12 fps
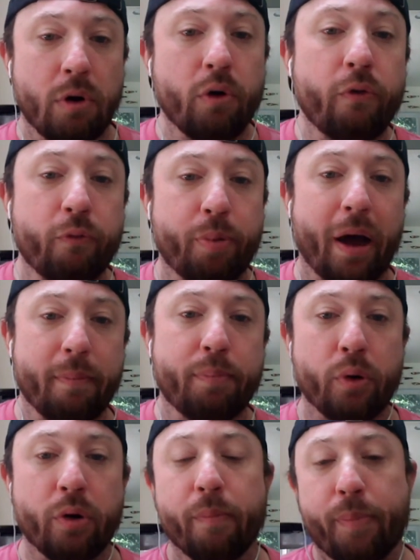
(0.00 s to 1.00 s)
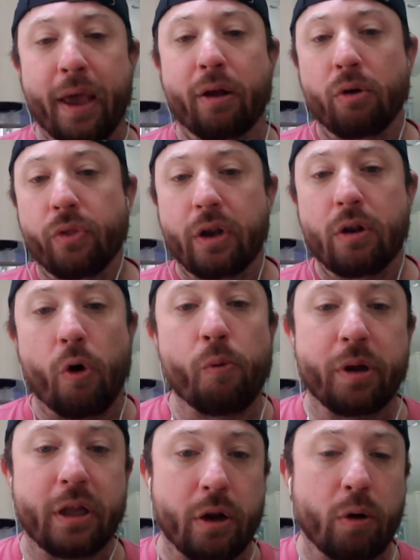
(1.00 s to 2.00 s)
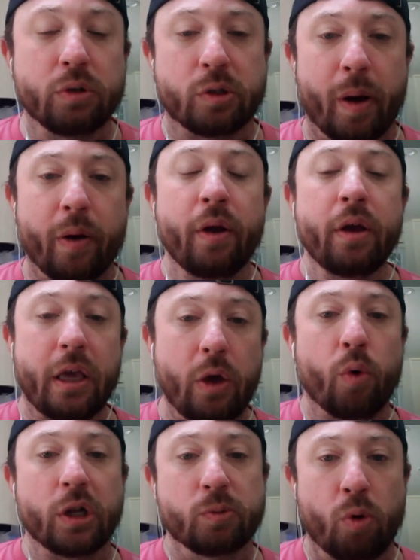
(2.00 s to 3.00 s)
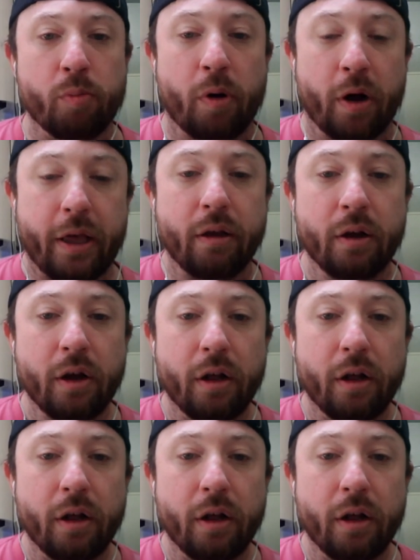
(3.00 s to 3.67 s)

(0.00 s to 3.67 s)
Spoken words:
move by Buda Baker that nobody knows about. He wants more money.